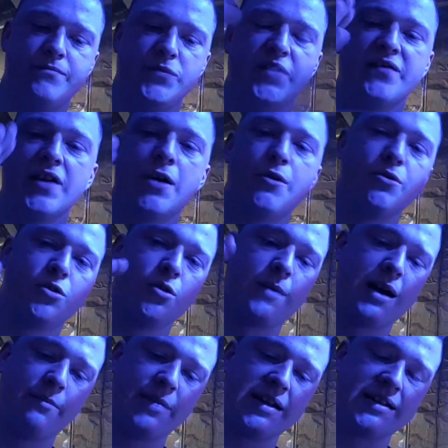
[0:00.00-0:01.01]
the flow will come
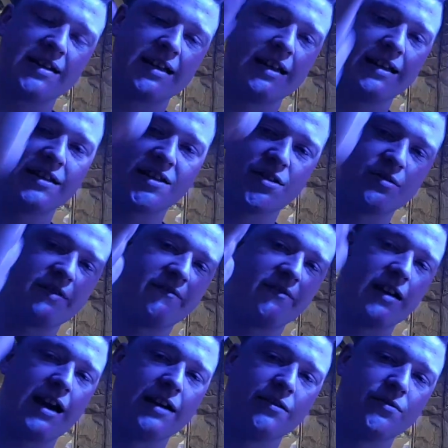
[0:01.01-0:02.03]
out basically at two
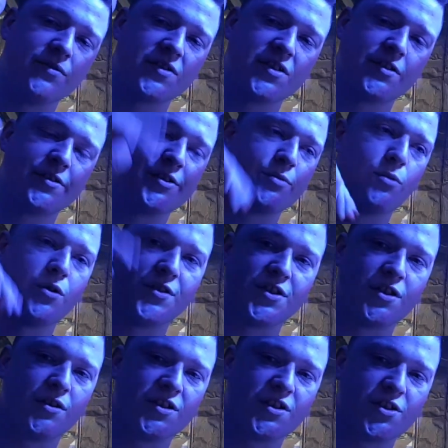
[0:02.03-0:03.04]
different angles, so
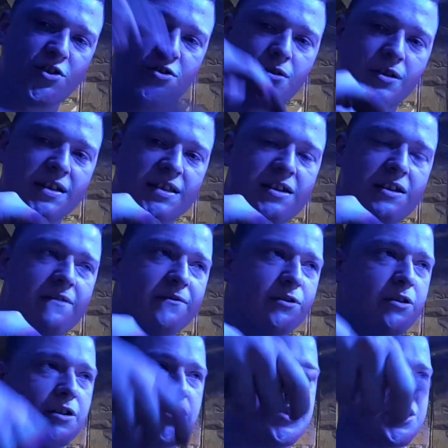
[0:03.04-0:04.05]
one's not so strong as the
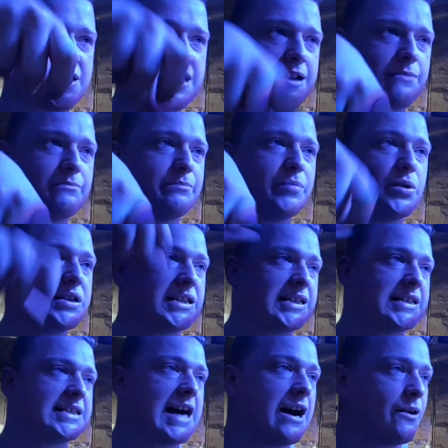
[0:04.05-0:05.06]
other, and I just had them
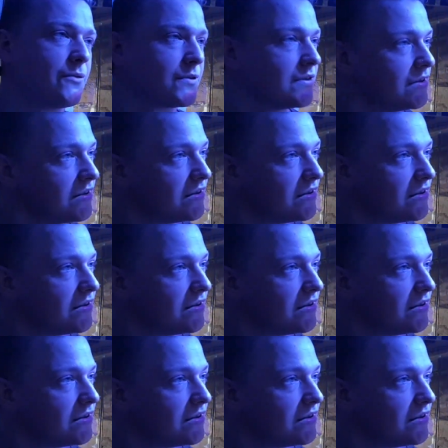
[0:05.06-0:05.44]
pointed down